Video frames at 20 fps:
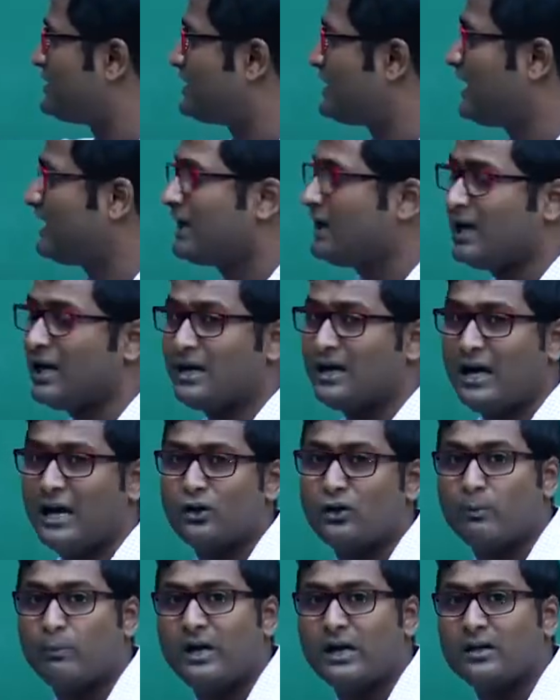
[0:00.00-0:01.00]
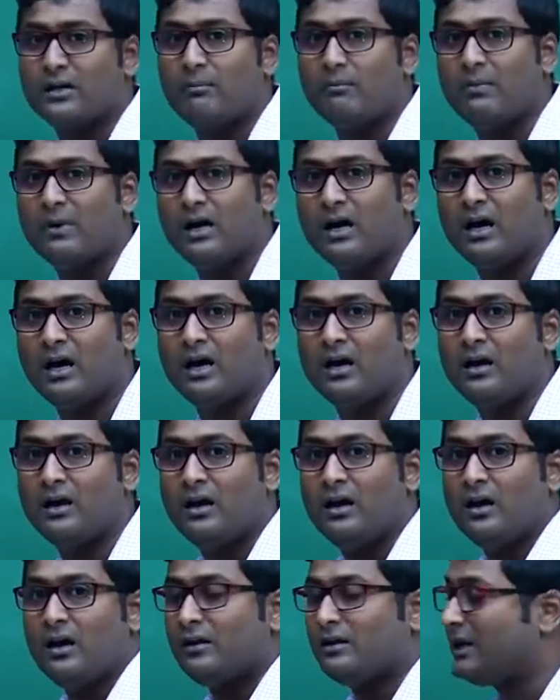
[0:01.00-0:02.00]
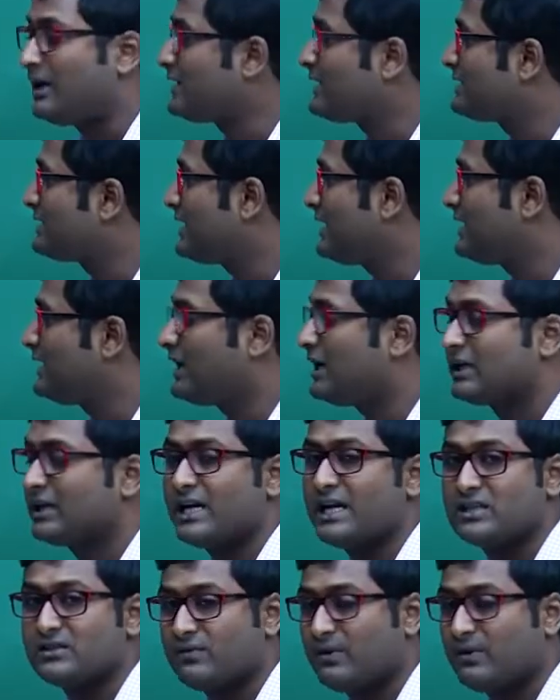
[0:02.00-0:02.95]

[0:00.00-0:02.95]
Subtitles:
Xenon atomic number, that is the inert gas